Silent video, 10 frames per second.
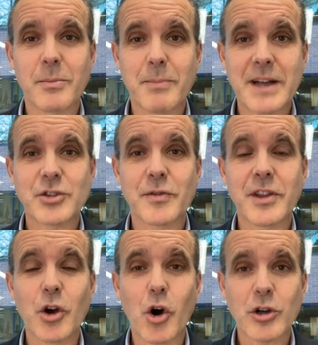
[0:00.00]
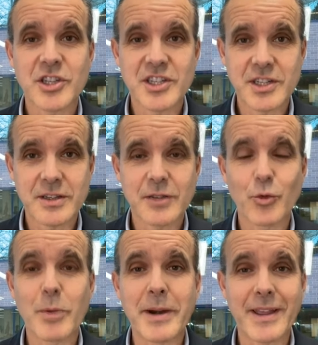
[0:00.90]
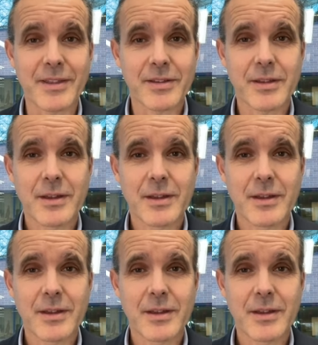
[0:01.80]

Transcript: much of the oxygen that we breathe.